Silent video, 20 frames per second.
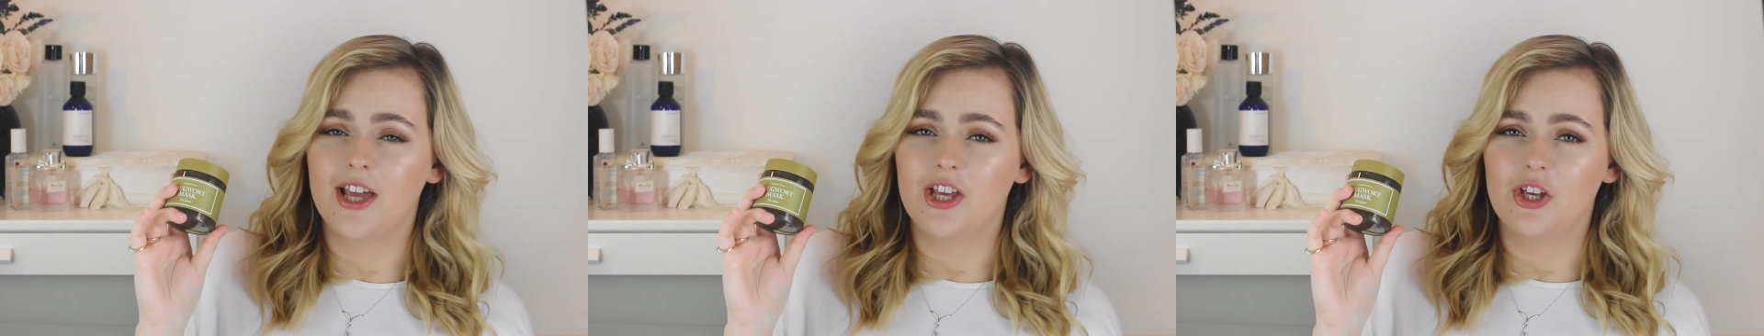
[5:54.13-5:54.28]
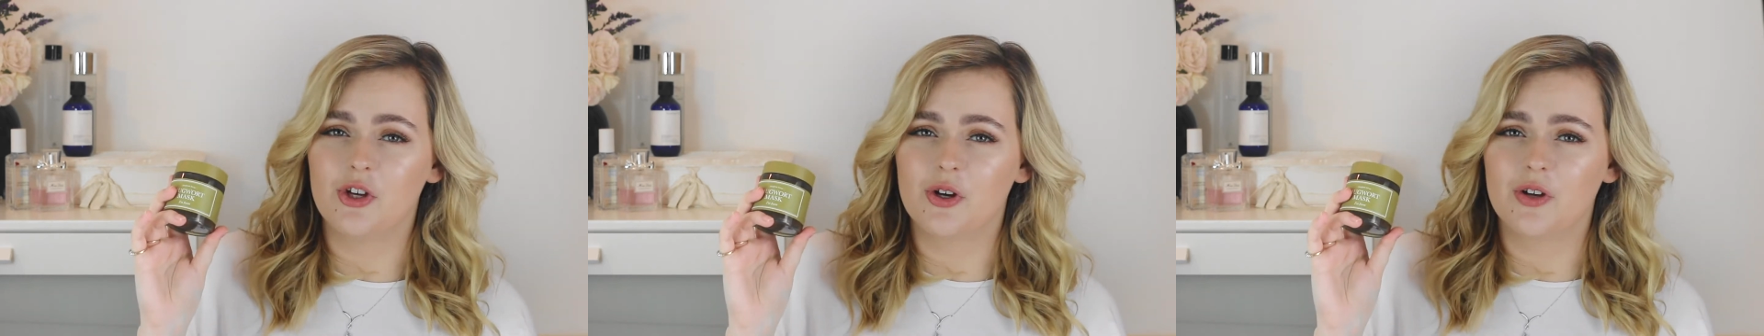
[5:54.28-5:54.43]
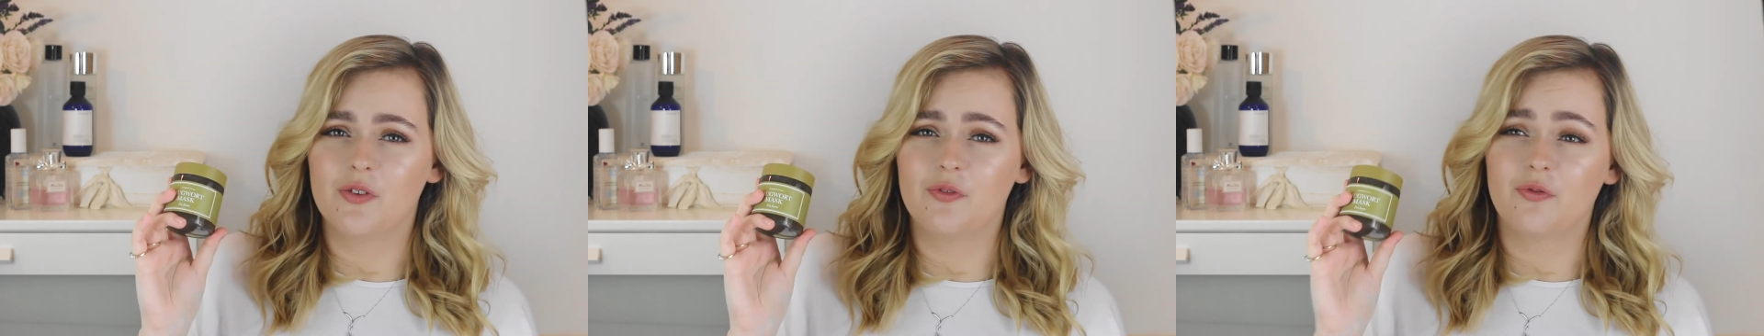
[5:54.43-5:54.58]

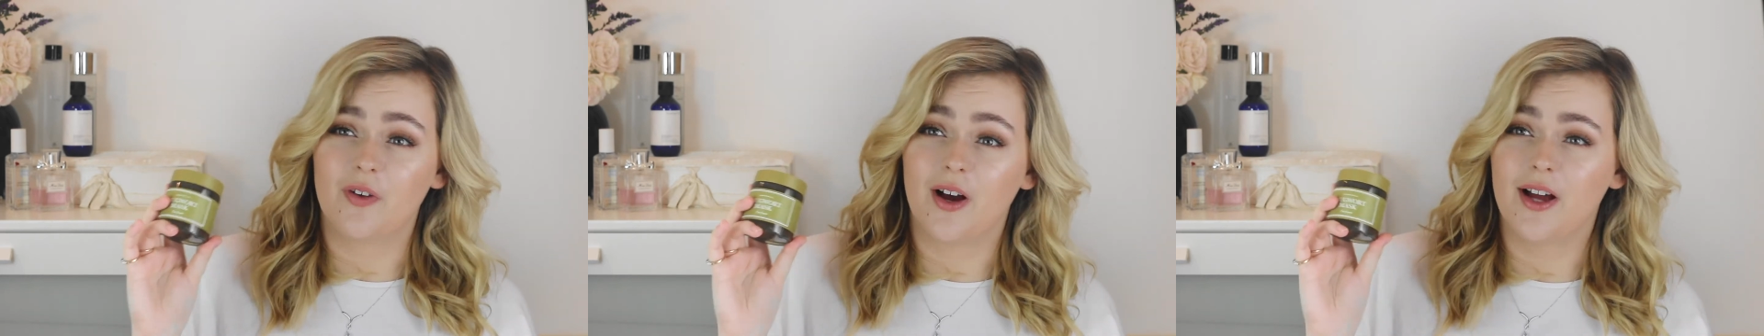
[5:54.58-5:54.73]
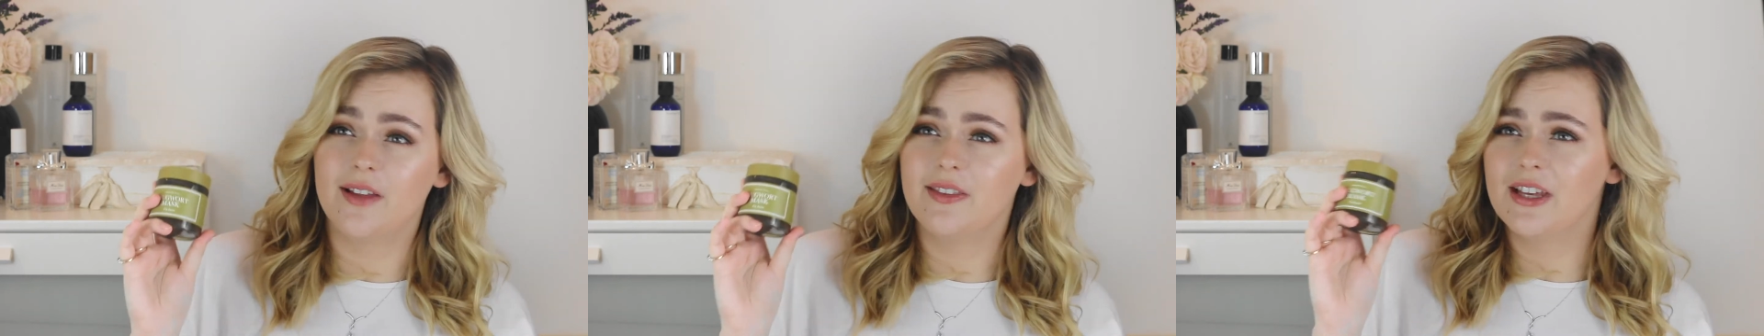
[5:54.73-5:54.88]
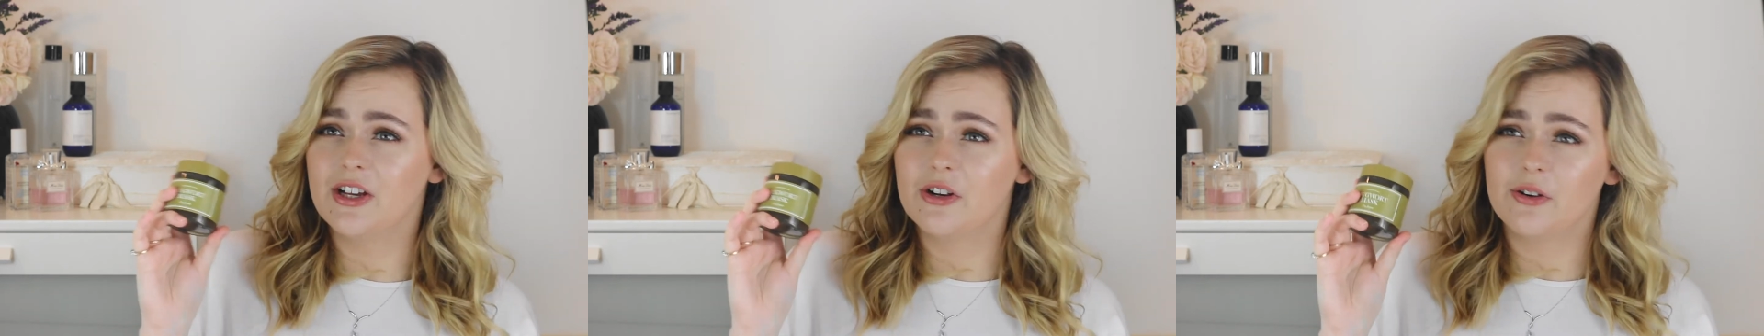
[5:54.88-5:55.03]
you can
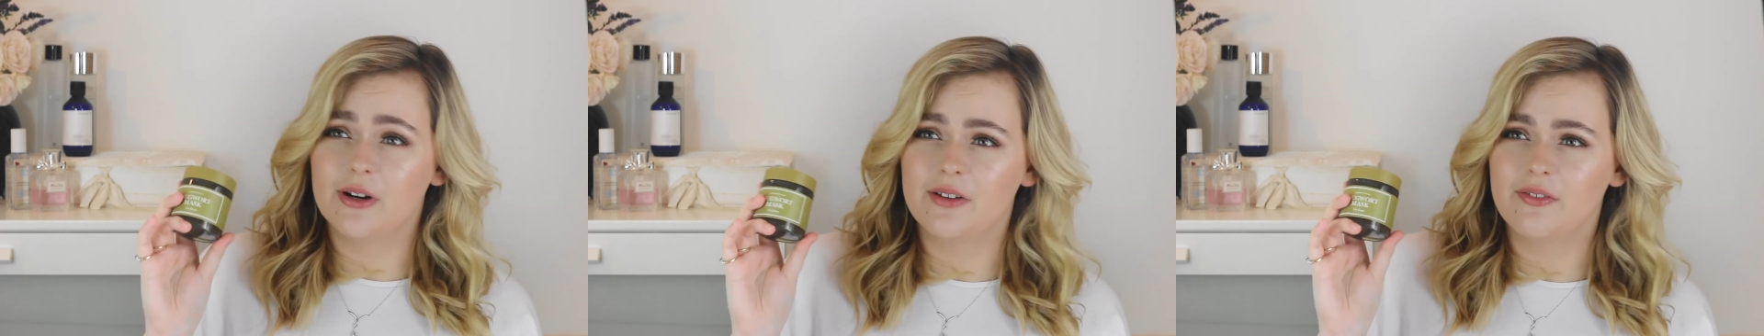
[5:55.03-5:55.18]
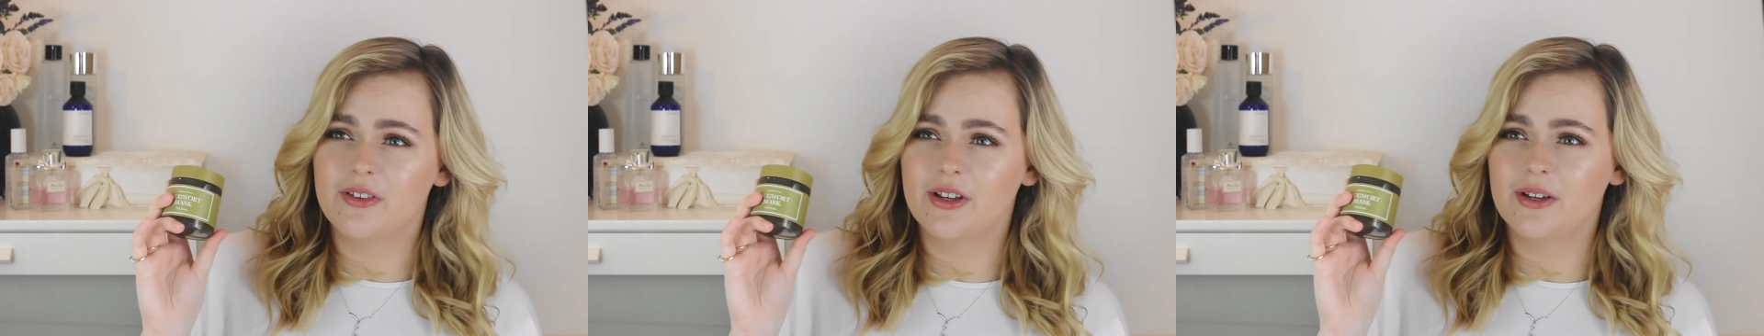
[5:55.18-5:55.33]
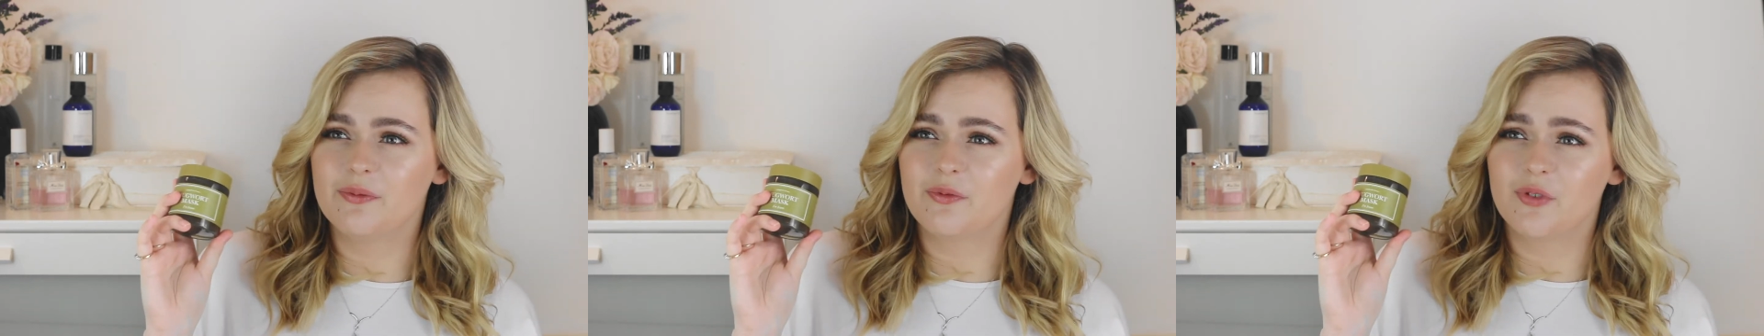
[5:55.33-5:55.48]
find the
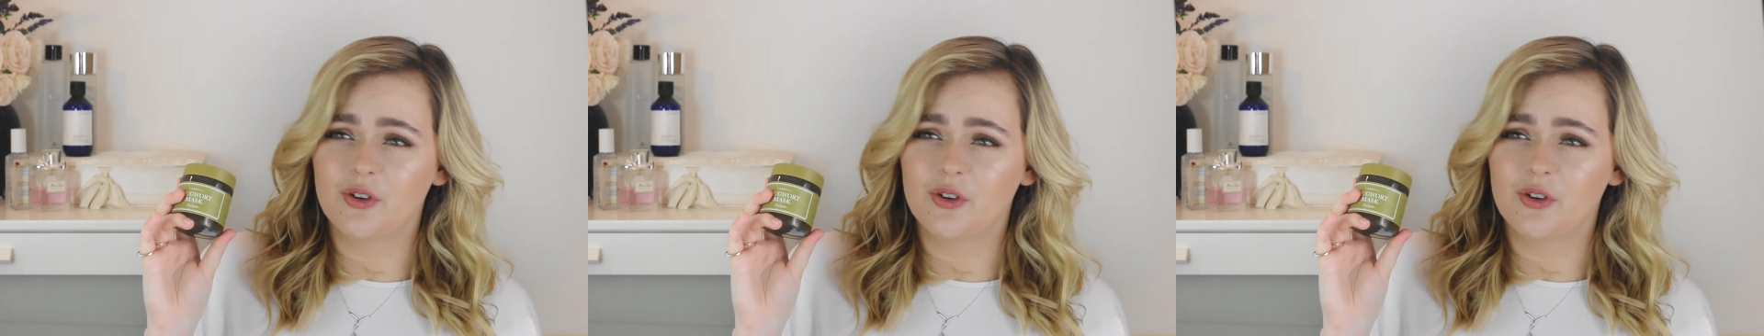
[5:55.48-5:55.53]
ingredient